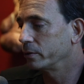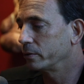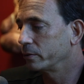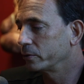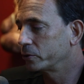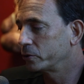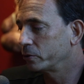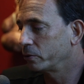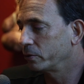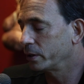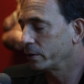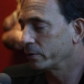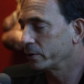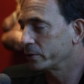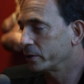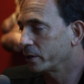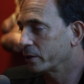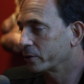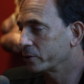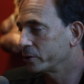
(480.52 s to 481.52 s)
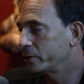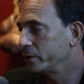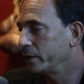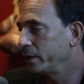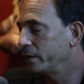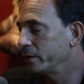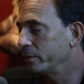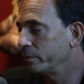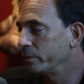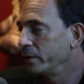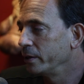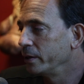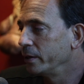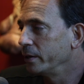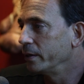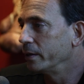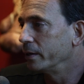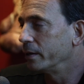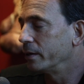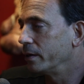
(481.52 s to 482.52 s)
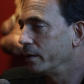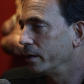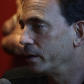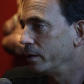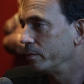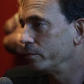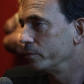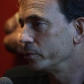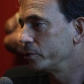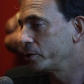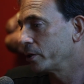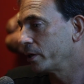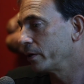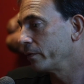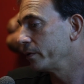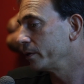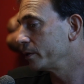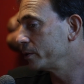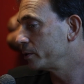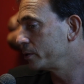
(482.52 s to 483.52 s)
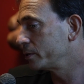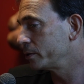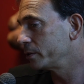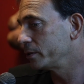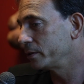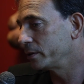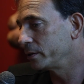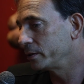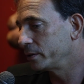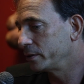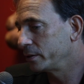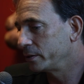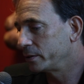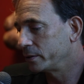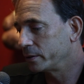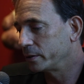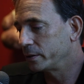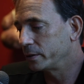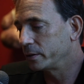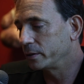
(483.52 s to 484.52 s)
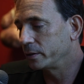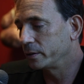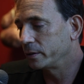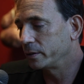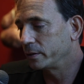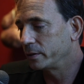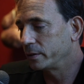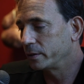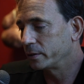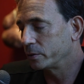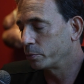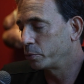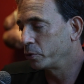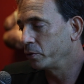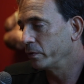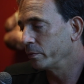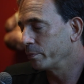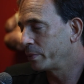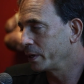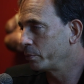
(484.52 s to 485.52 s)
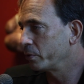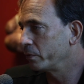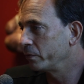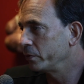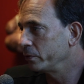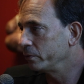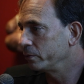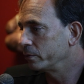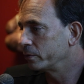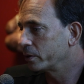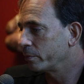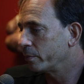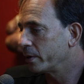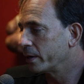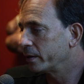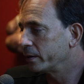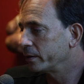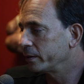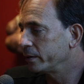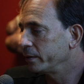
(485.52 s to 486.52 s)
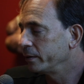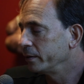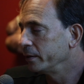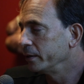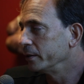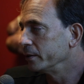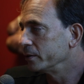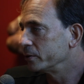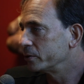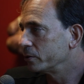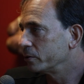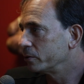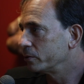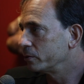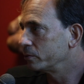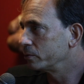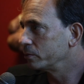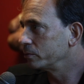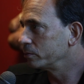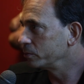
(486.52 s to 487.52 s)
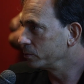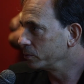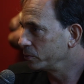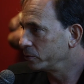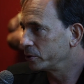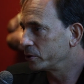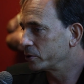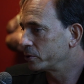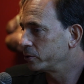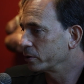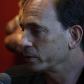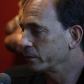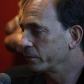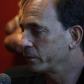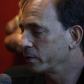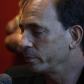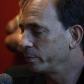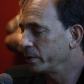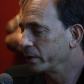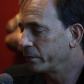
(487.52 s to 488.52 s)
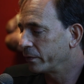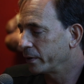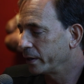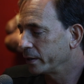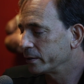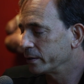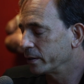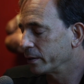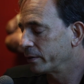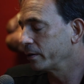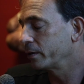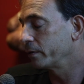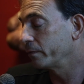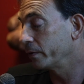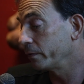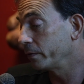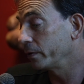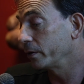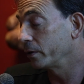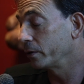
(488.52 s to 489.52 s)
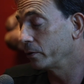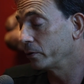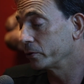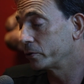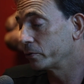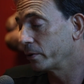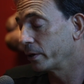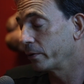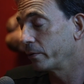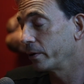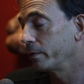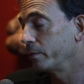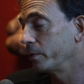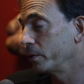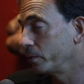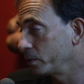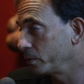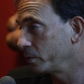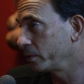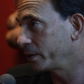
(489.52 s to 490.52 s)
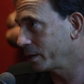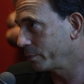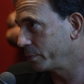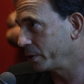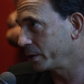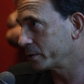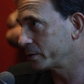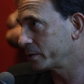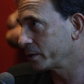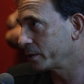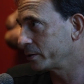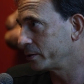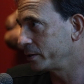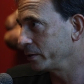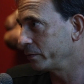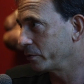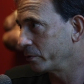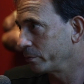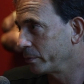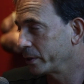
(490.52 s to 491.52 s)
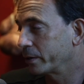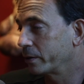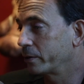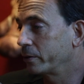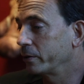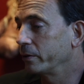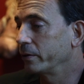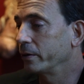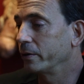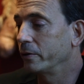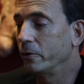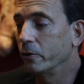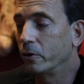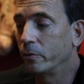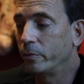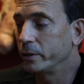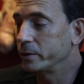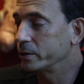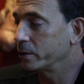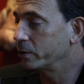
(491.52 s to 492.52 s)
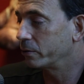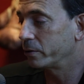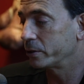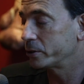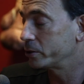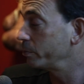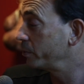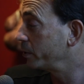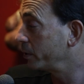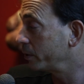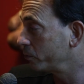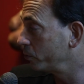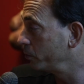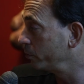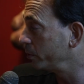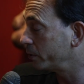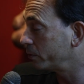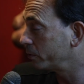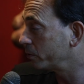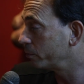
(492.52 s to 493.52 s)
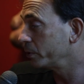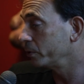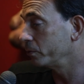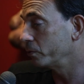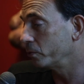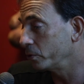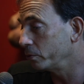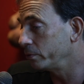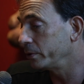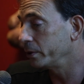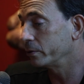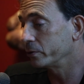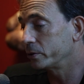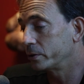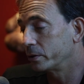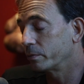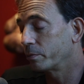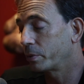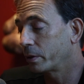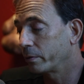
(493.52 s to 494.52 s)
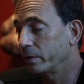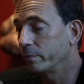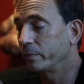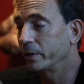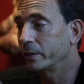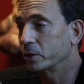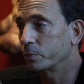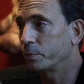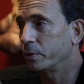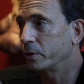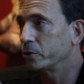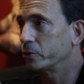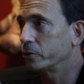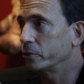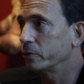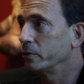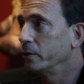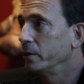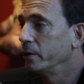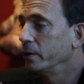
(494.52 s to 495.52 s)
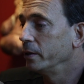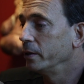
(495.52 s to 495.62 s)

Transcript: know, sold out the soccer stadium. Um, Chavez is, is, is a proven pay-per-view commodity. So we're just looking for the big fights, and I think if everything goes the right way. With that being said, Steve, I want to make it clear that nobody's underestimating Rubio. I mean, okay. Rubio's probably the biggest puncher